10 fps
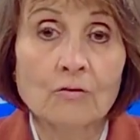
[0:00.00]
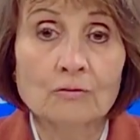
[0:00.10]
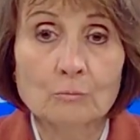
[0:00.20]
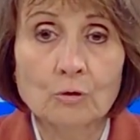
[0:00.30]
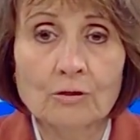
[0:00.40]

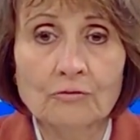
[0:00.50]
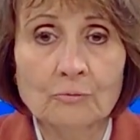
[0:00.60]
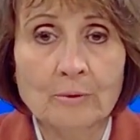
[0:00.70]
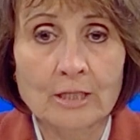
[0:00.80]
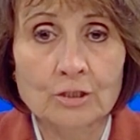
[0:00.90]
For more
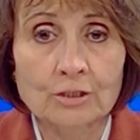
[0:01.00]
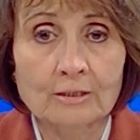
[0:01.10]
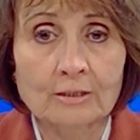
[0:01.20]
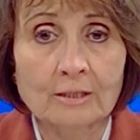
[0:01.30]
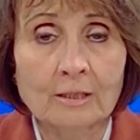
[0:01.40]

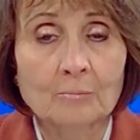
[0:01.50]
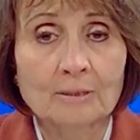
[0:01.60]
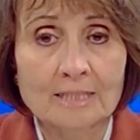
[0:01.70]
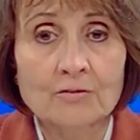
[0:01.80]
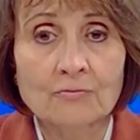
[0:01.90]
information,
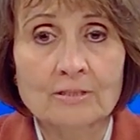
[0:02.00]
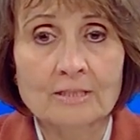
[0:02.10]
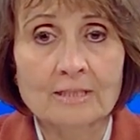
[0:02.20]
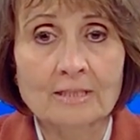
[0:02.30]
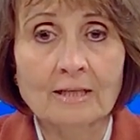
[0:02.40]
please
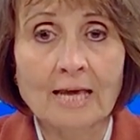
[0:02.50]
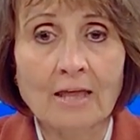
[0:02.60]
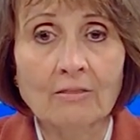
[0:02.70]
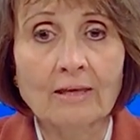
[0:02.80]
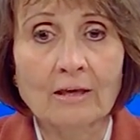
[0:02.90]
visit the
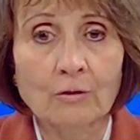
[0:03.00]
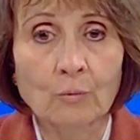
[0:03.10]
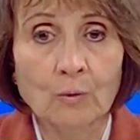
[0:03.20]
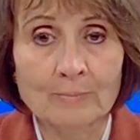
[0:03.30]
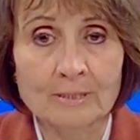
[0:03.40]
Catholic Health
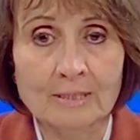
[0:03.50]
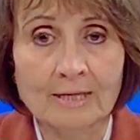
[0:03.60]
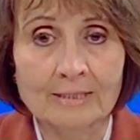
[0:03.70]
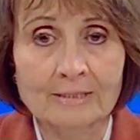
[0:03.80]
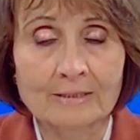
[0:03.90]

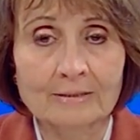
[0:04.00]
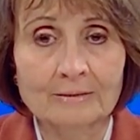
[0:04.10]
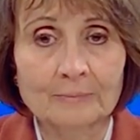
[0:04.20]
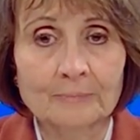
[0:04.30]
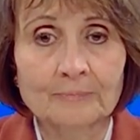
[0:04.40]
website.
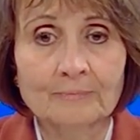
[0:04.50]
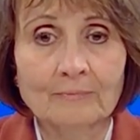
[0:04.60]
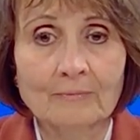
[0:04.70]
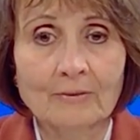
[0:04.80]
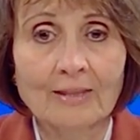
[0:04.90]

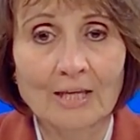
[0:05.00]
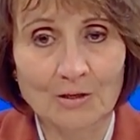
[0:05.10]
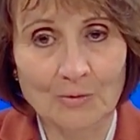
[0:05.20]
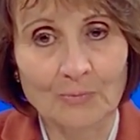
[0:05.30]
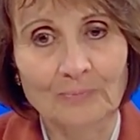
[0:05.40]
Thank
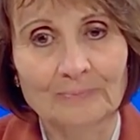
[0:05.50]
you.